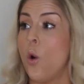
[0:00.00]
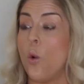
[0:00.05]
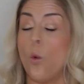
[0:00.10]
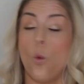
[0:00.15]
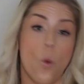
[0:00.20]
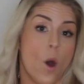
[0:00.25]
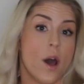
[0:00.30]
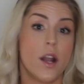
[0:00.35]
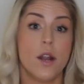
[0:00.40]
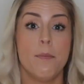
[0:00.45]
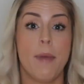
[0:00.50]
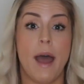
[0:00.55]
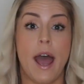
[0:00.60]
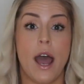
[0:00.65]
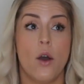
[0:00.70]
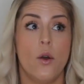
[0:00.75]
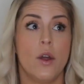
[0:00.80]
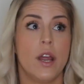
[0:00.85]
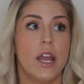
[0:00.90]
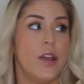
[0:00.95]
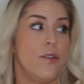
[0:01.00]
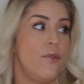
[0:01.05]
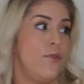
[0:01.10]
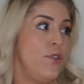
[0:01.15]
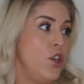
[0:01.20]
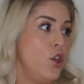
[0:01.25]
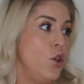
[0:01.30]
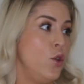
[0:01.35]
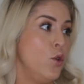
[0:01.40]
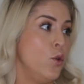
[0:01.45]
What about
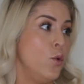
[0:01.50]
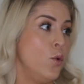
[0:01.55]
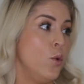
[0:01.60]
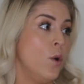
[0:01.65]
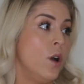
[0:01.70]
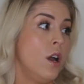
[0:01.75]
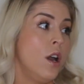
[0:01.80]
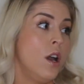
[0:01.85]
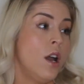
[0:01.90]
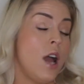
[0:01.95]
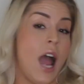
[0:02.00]
if you